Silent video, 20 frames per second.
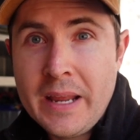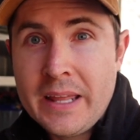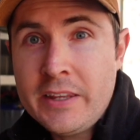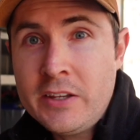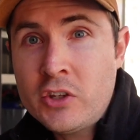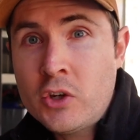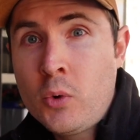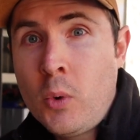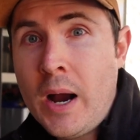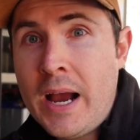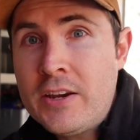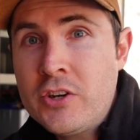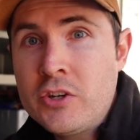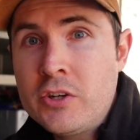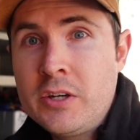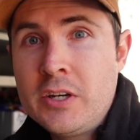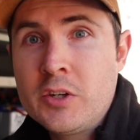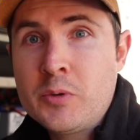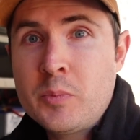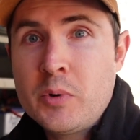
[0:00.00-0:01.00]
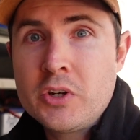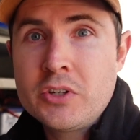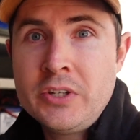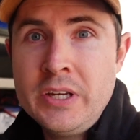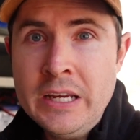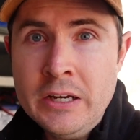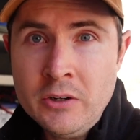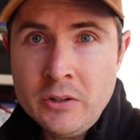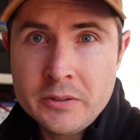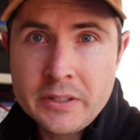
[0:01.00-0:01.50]
Now this question is
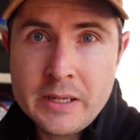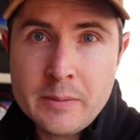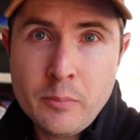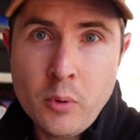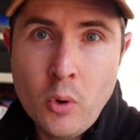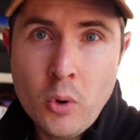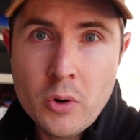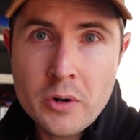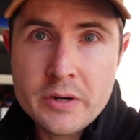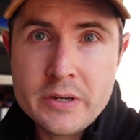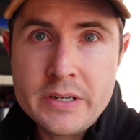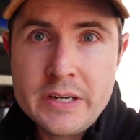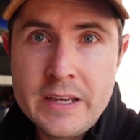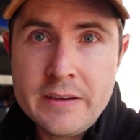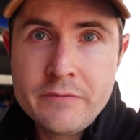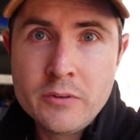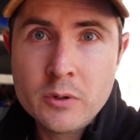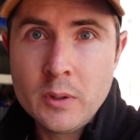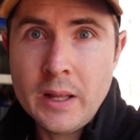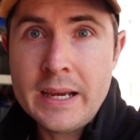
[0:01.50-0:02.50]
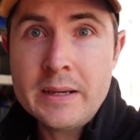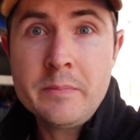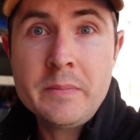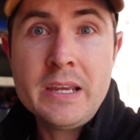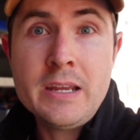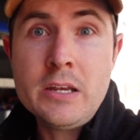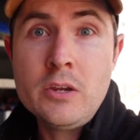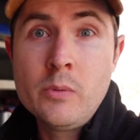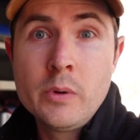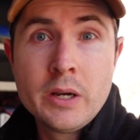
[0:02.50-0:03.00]
particularly important if you're like
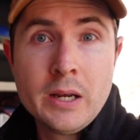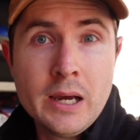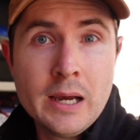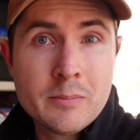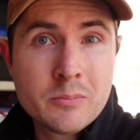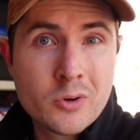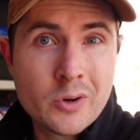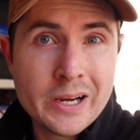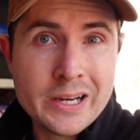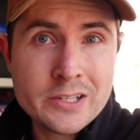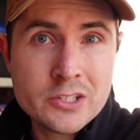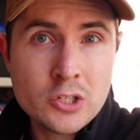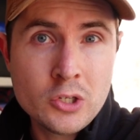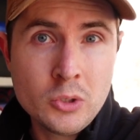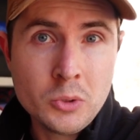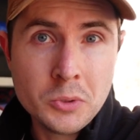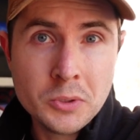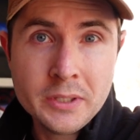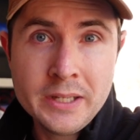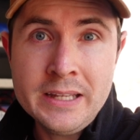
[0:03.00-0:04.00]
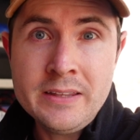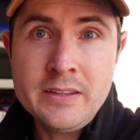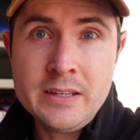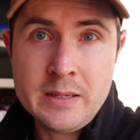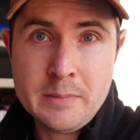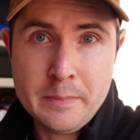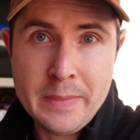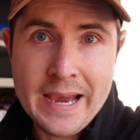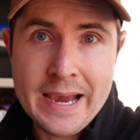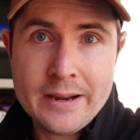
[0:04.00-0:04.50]
me and you want to upgrade to
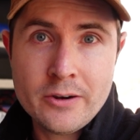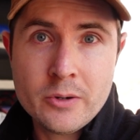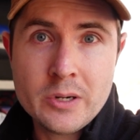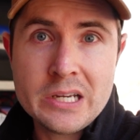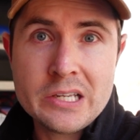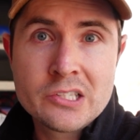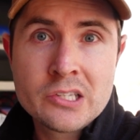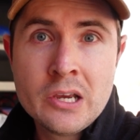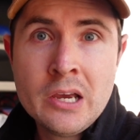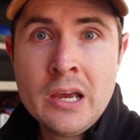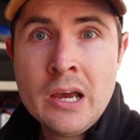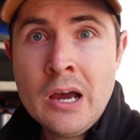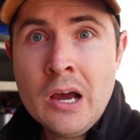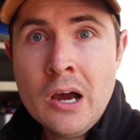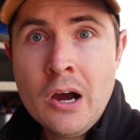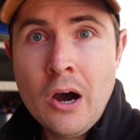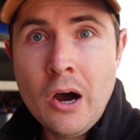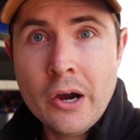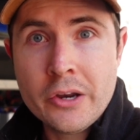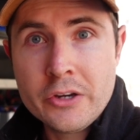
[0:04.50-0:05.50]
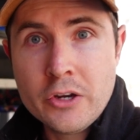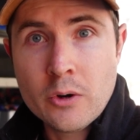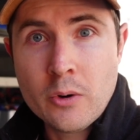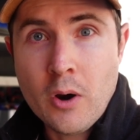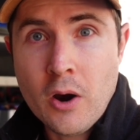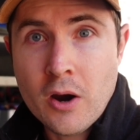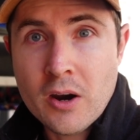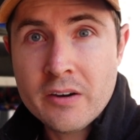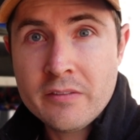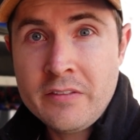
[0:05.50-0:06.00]
lithium batteries on your
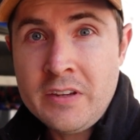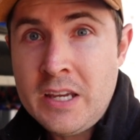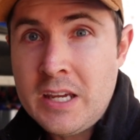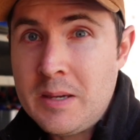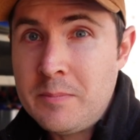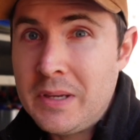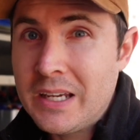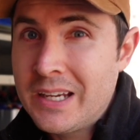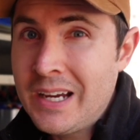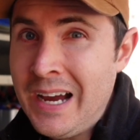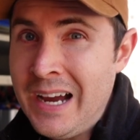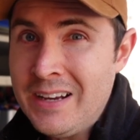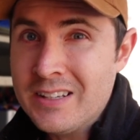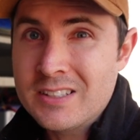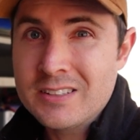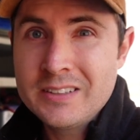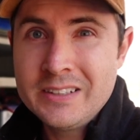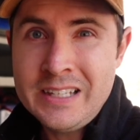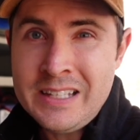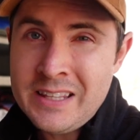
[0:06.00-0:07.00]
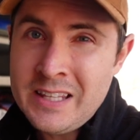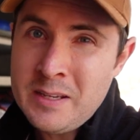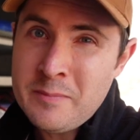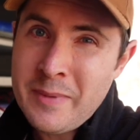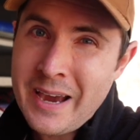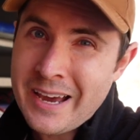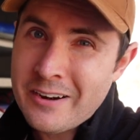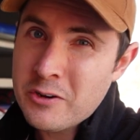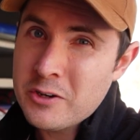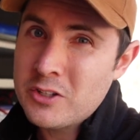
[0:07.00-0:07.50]
RV, because lithium
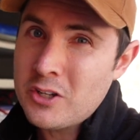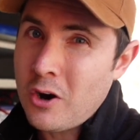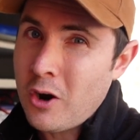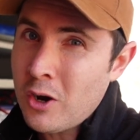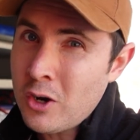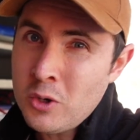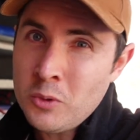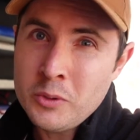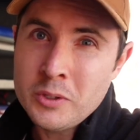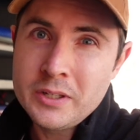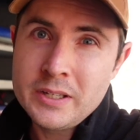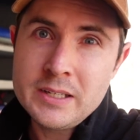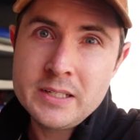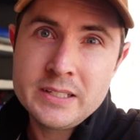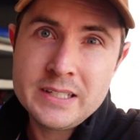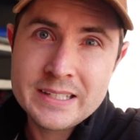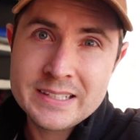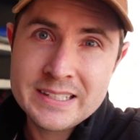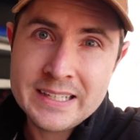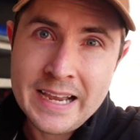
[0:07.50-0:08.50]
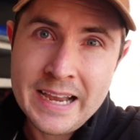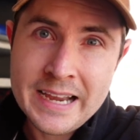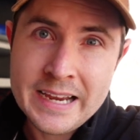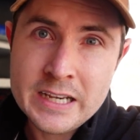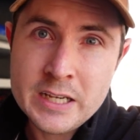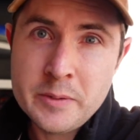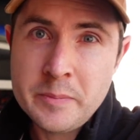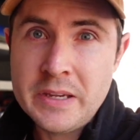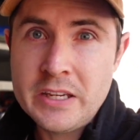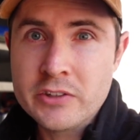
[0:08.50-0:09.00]
batteries aren't really
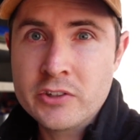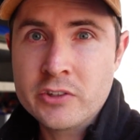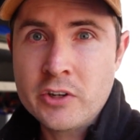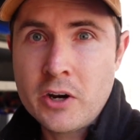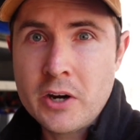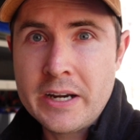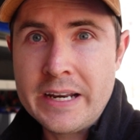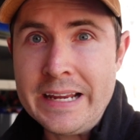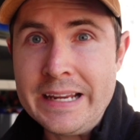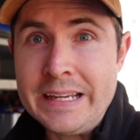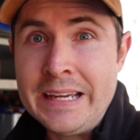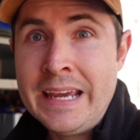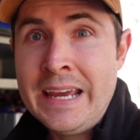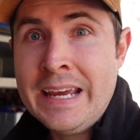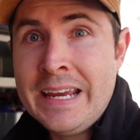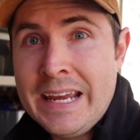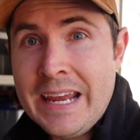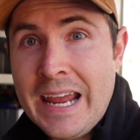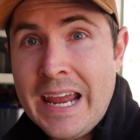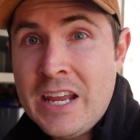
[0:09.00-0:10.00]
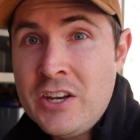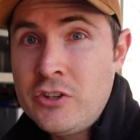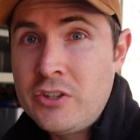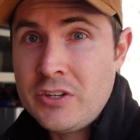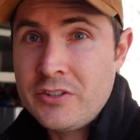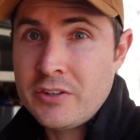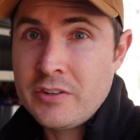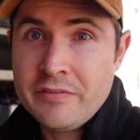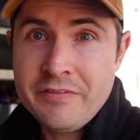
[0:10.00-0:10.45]
designed to be starting engines.